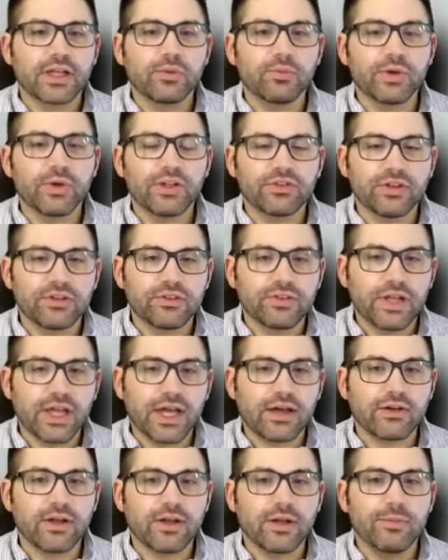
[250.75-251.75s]
Can we sit
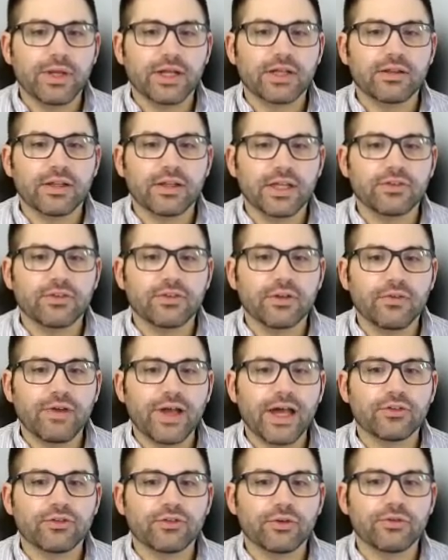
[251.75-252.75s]
down and make a list of
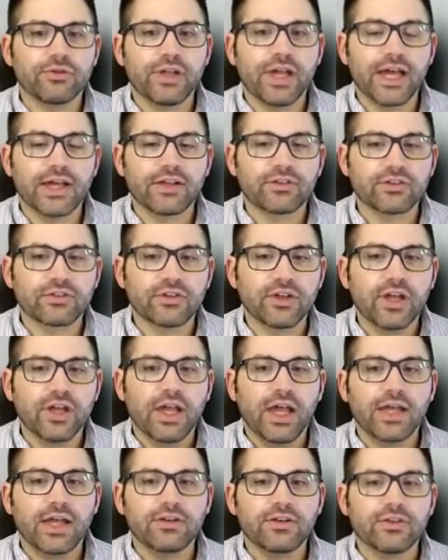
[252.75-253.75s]
household tasks
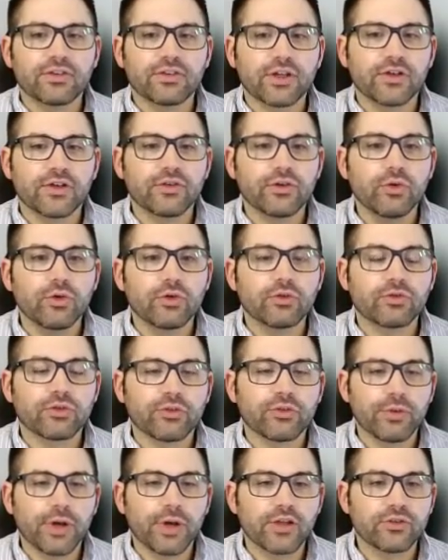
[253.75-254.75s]
and discuss who is
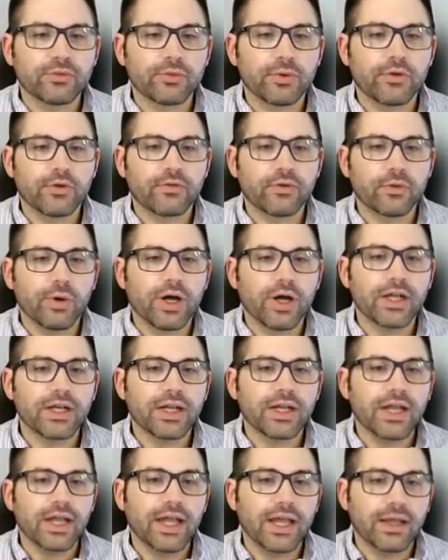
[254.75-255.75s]
responsible for
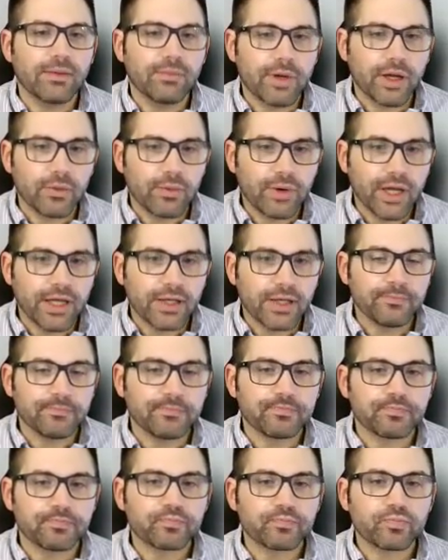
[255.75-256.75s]
what and by when?